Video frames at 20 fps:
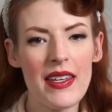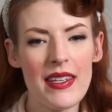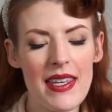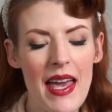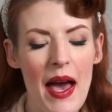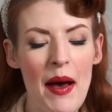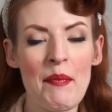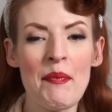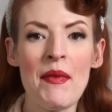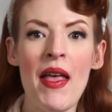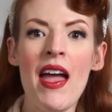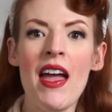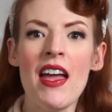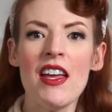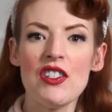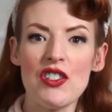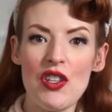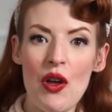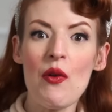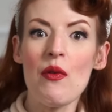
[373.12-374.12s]
Yeah.
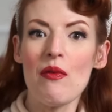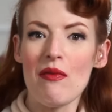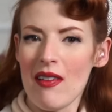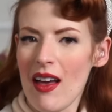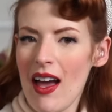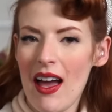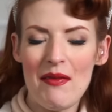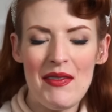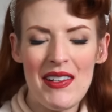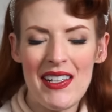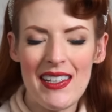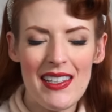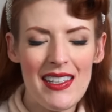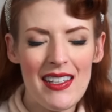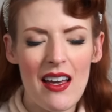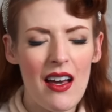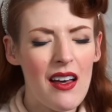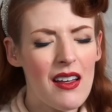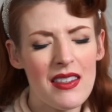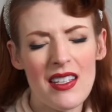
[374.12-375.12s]
So, I mean,
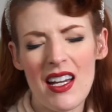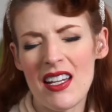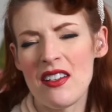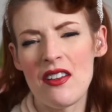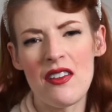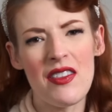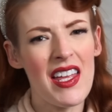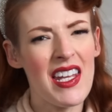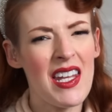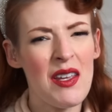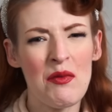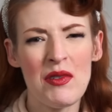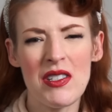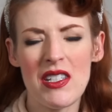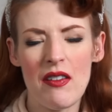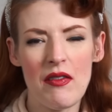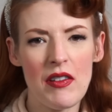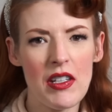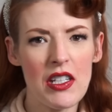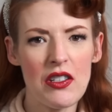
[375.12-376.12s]
yeah, I know that name was
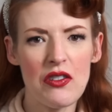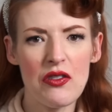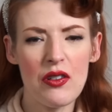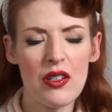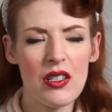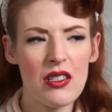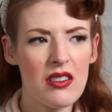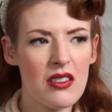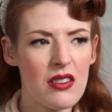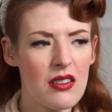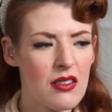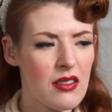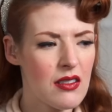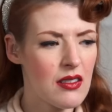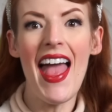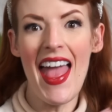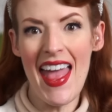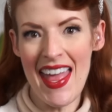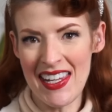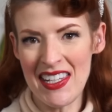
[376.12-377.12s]
definitely a choice.
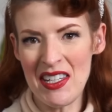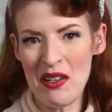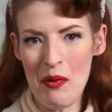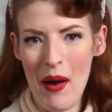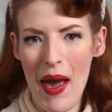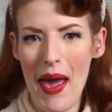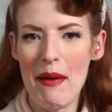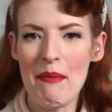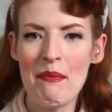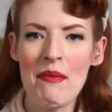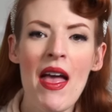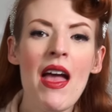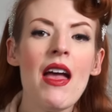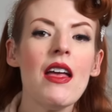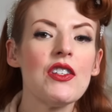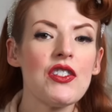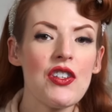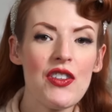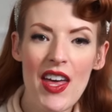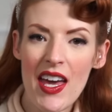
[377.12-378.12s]
Anyway,
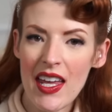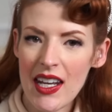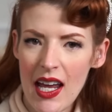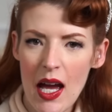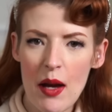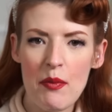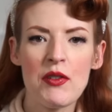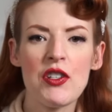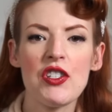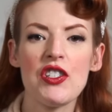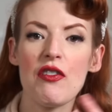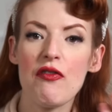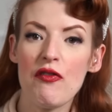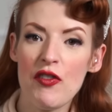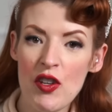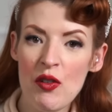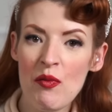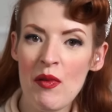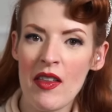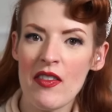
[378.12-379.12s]
so that happened just a
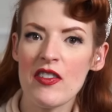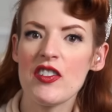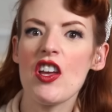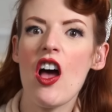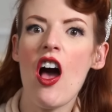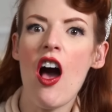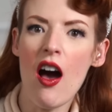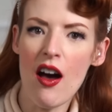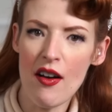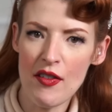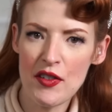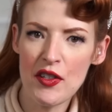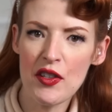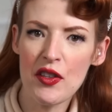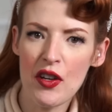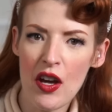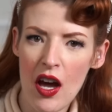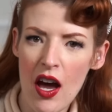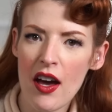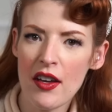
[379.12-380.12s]
few months after the
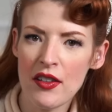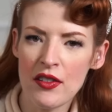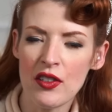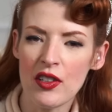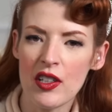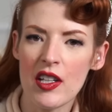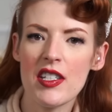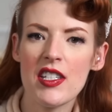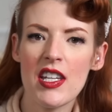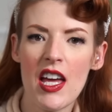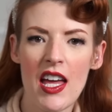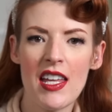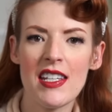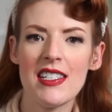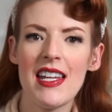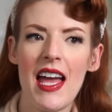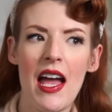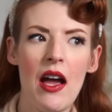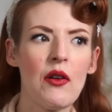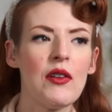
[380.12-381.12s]
Cardinal had turned
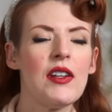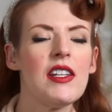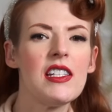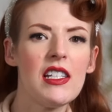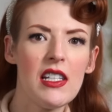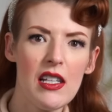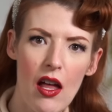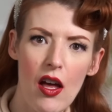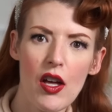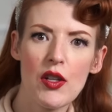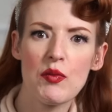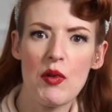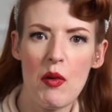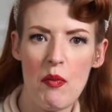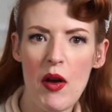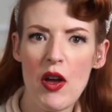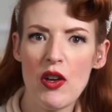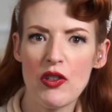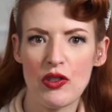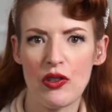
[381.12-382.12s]
down his last
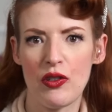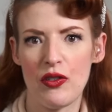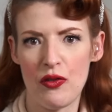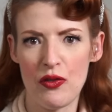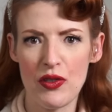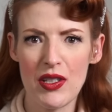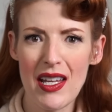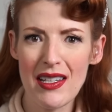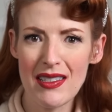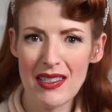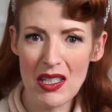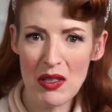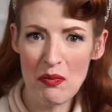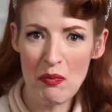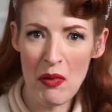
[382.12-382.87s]
proposal on Hortense's